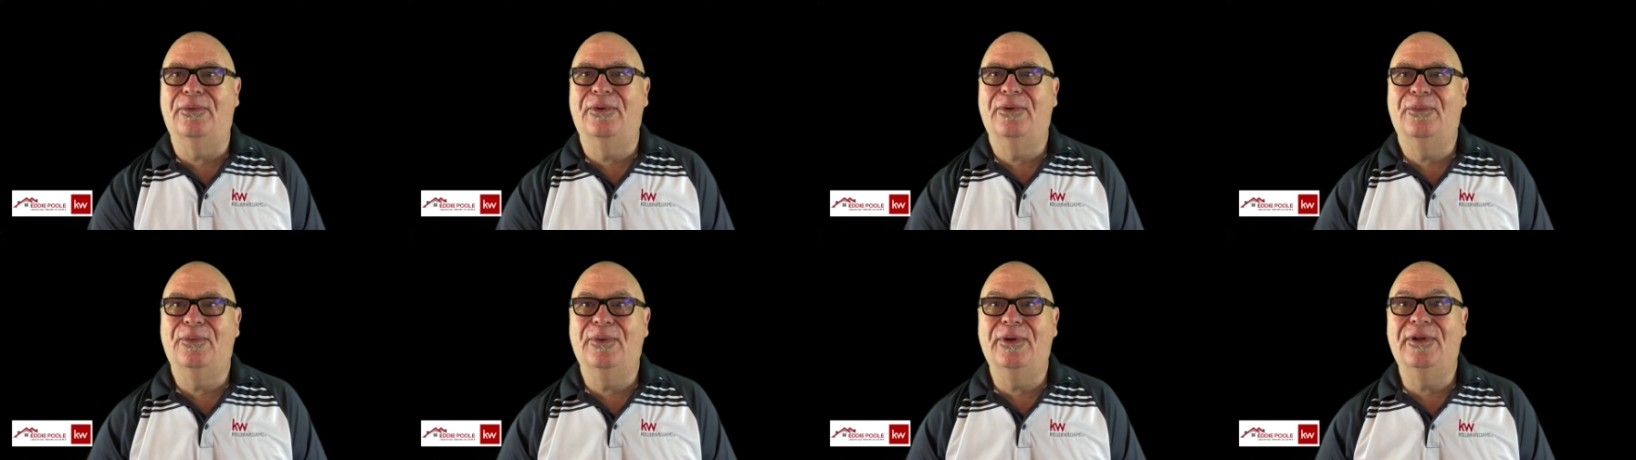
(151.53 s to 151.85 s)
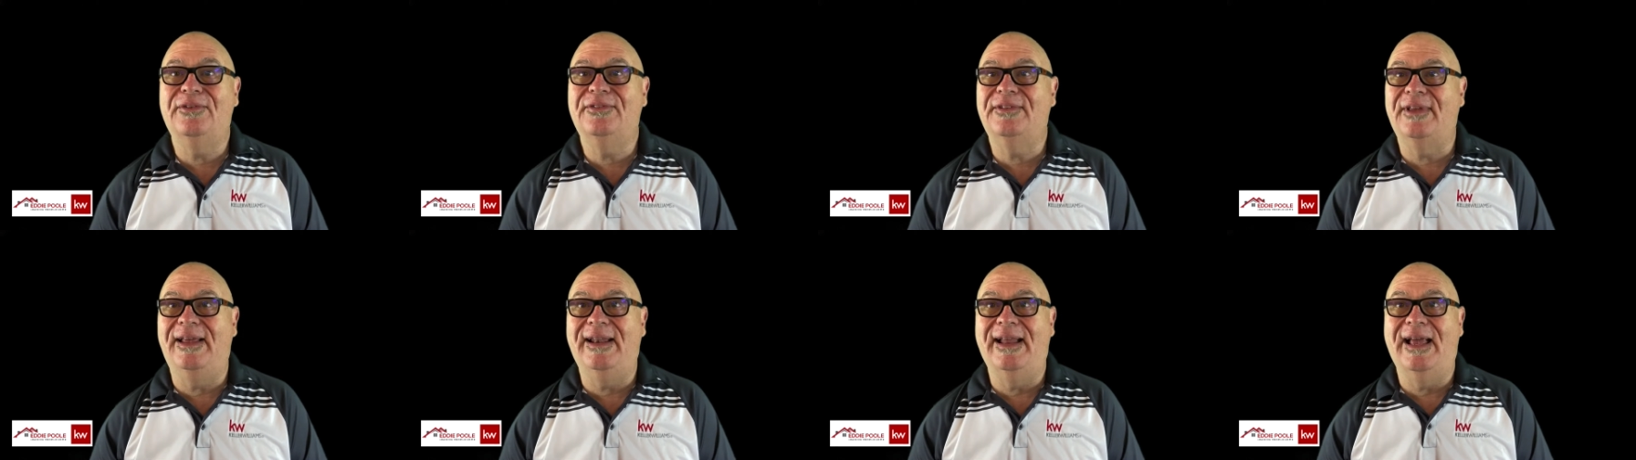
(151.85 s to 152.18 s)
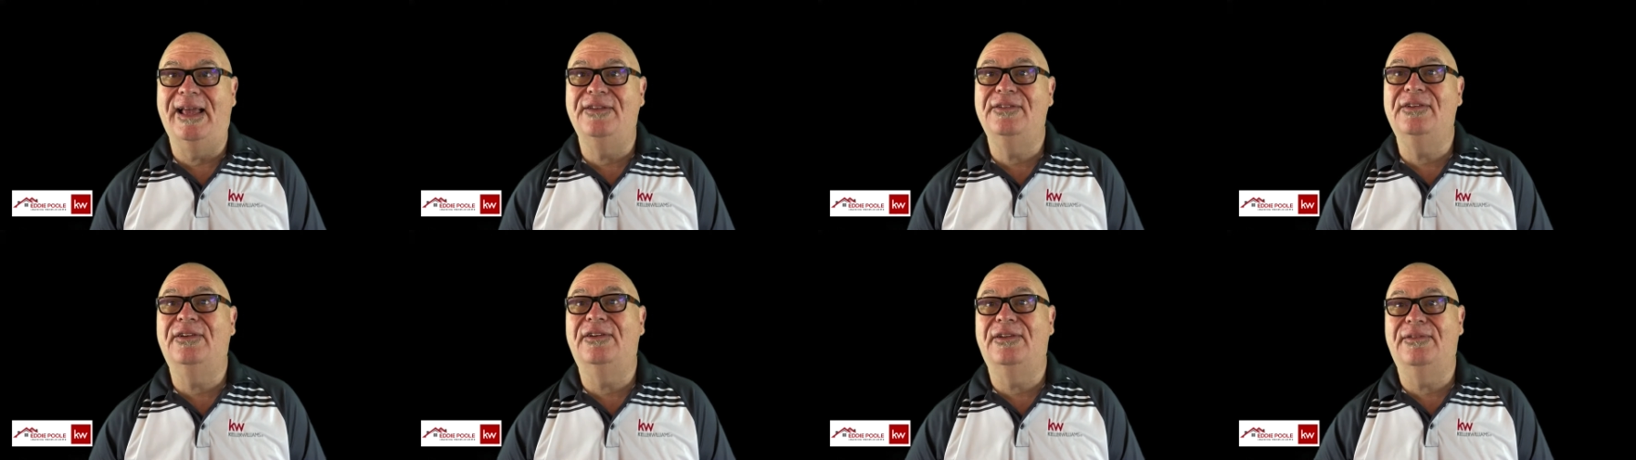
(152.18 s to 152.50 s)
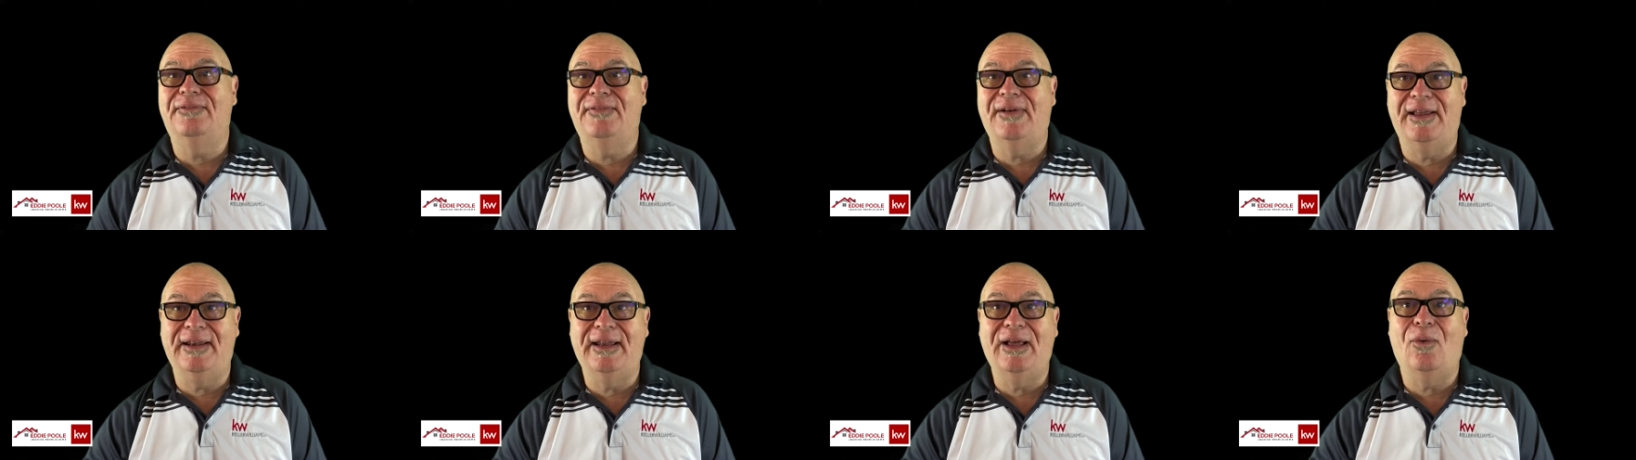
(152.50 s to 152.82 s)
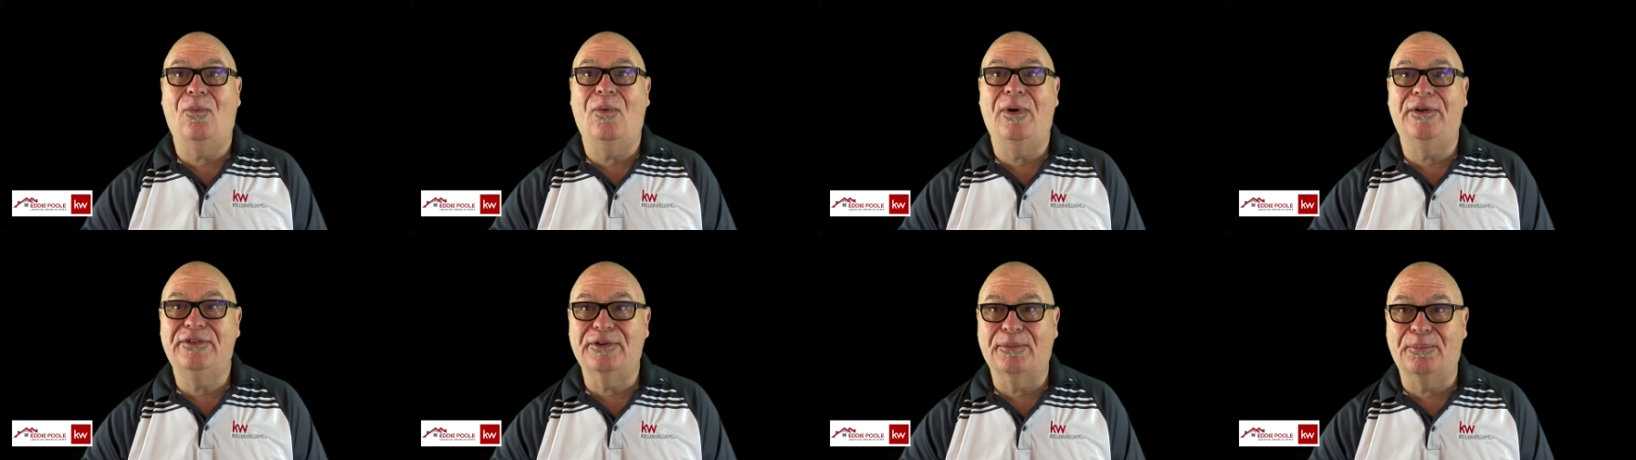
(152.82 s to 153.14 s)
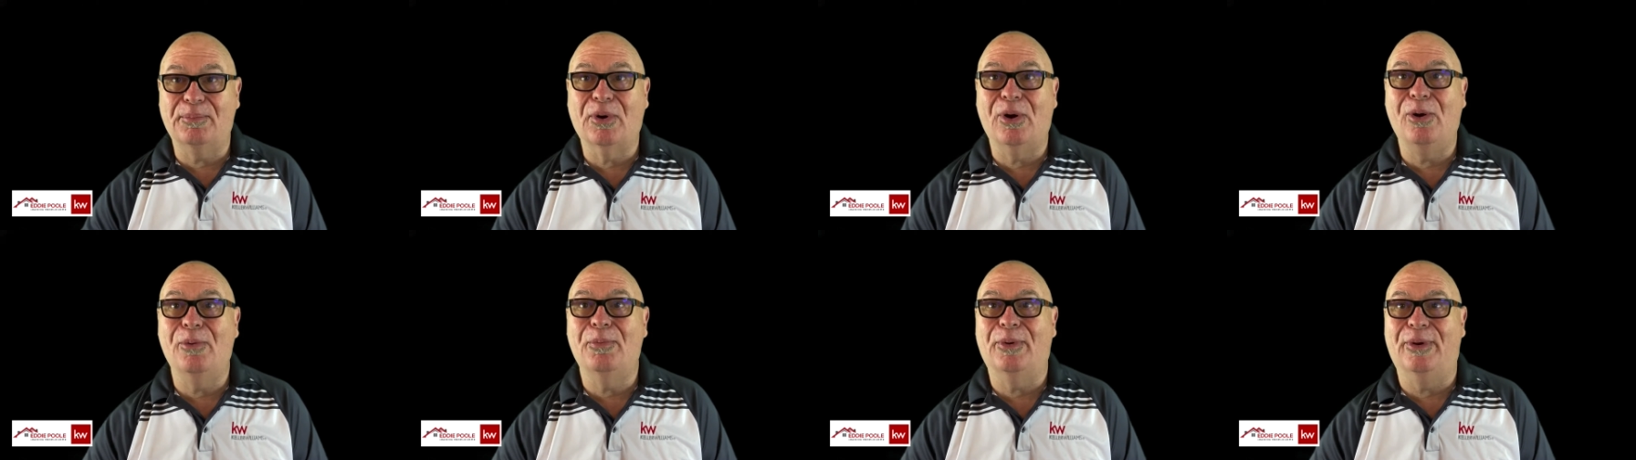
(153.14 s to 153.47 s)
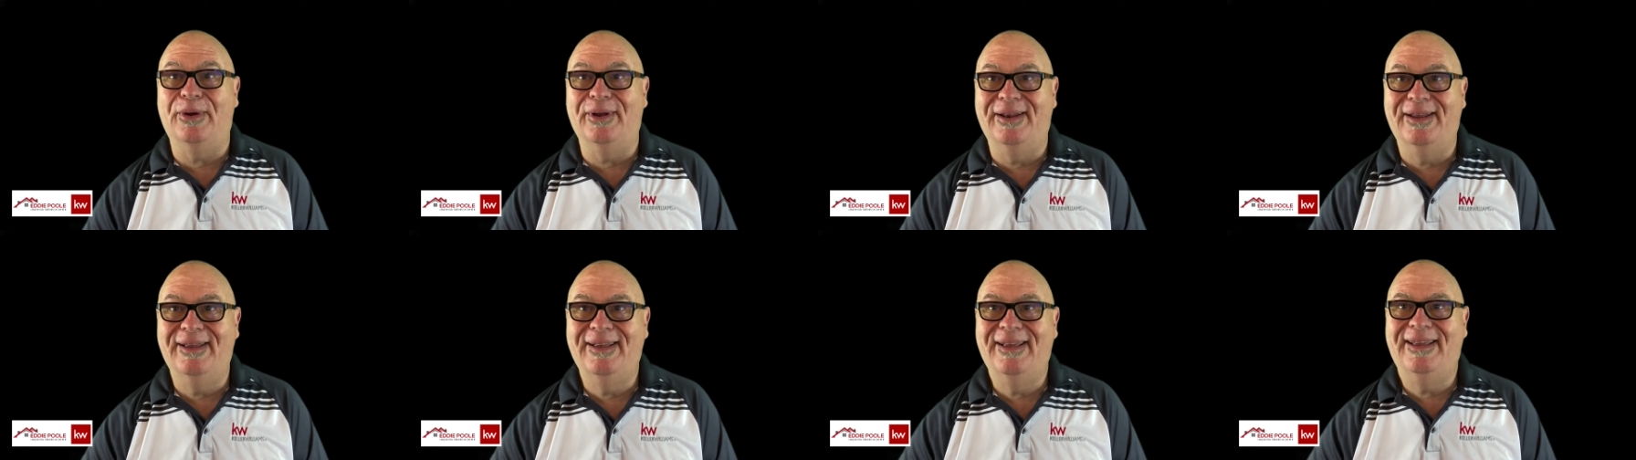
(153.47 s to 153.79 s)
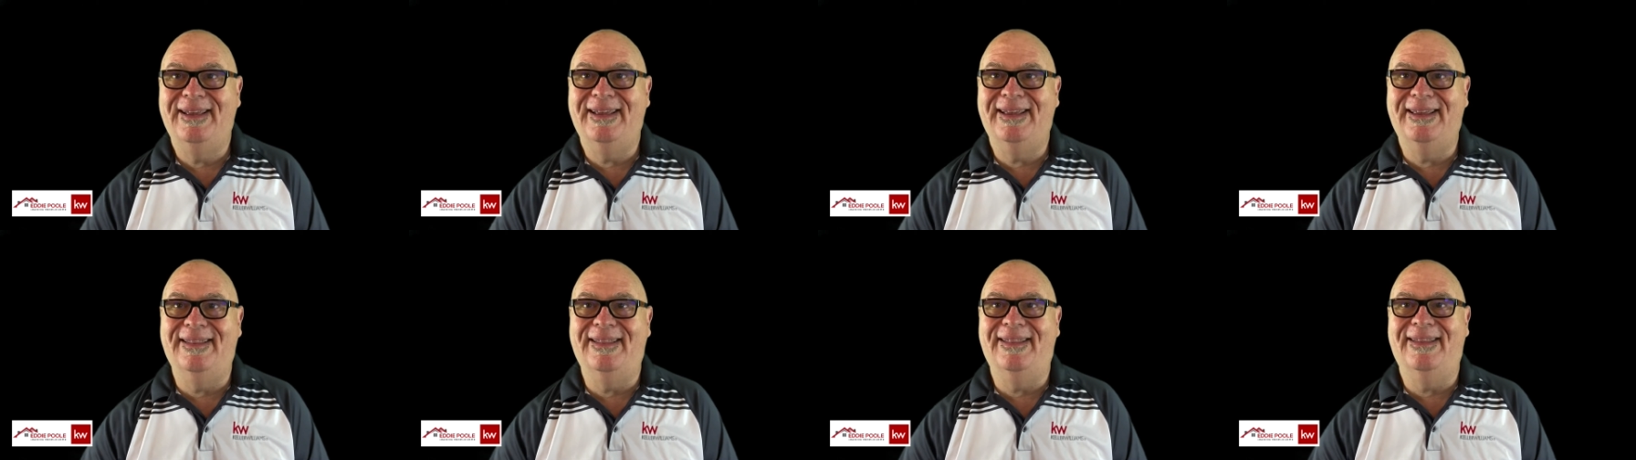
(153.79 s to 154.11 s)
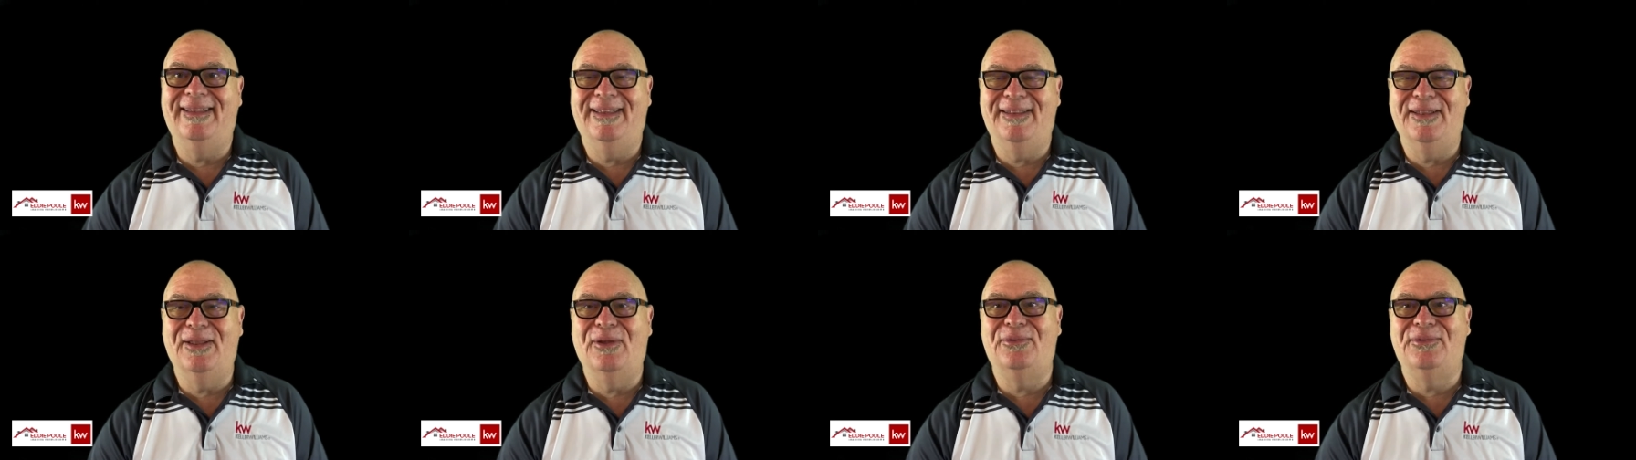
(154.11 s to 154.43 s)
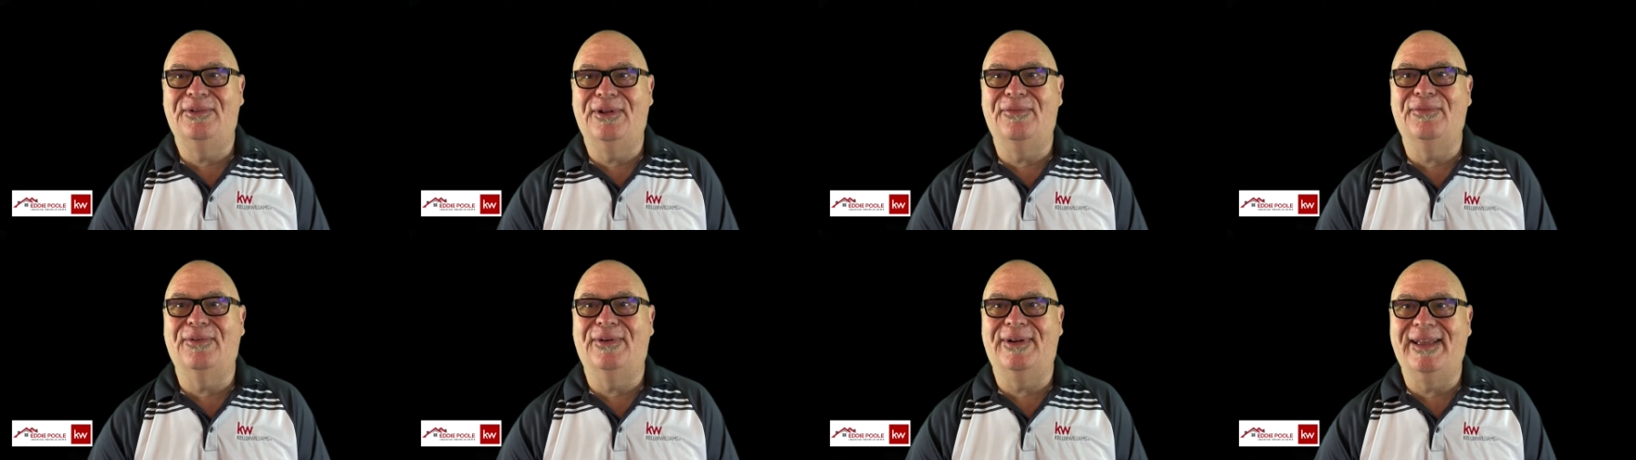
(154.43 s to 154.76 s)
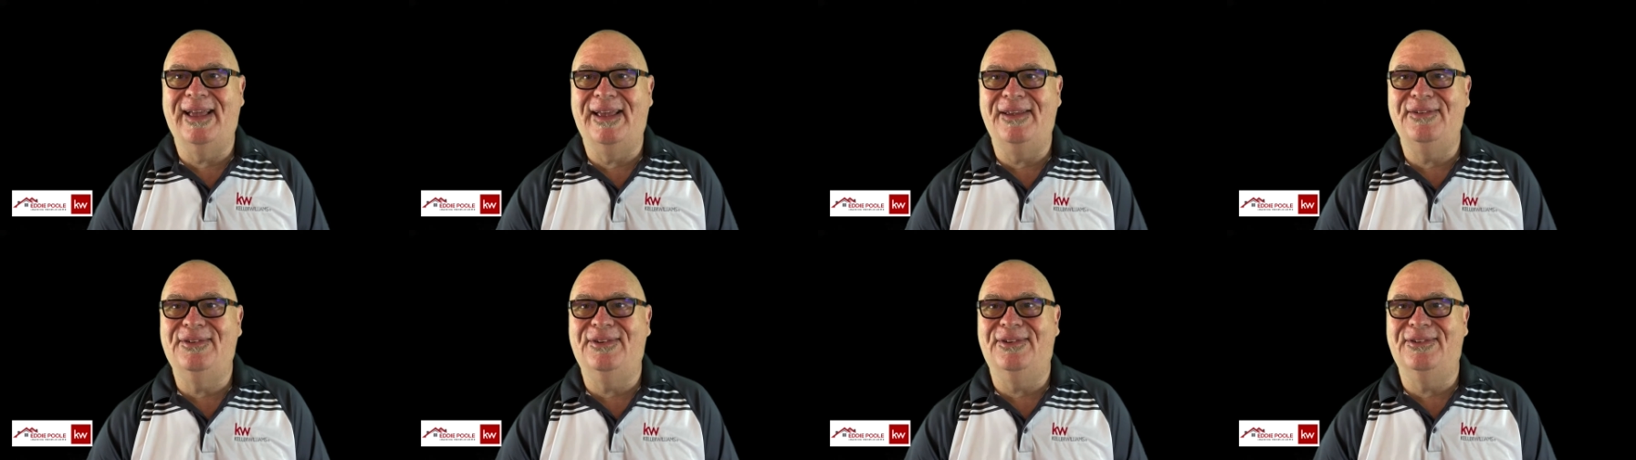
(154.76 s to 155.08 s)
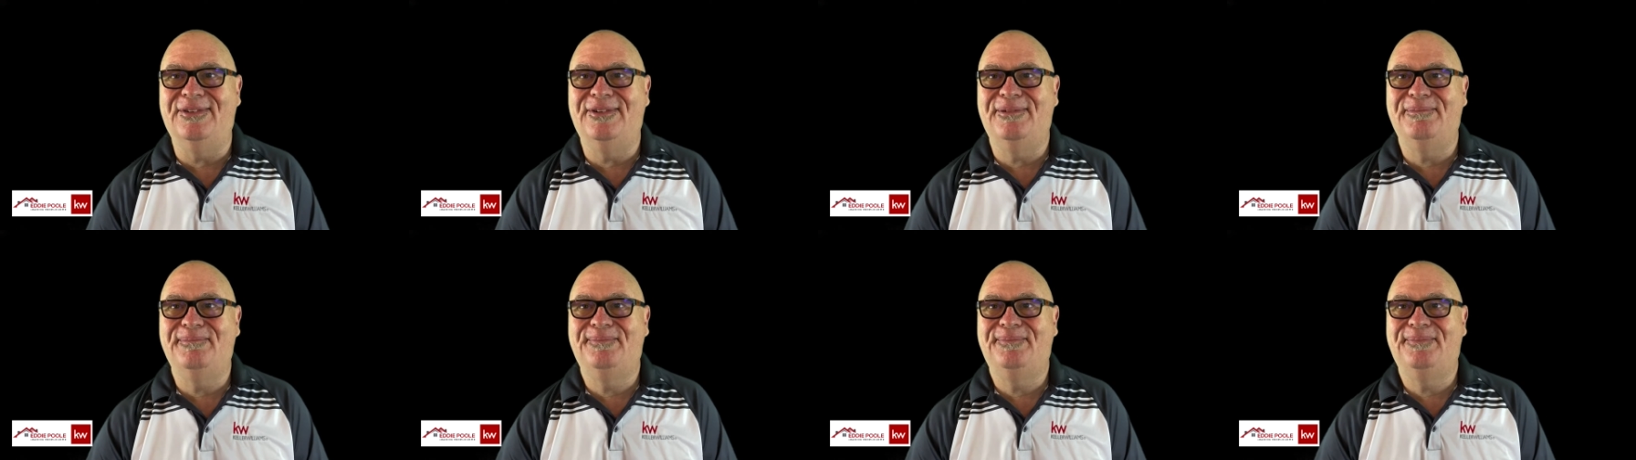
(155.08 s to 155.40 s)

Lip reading: real estate agent to find out what's appropriate in those different cases.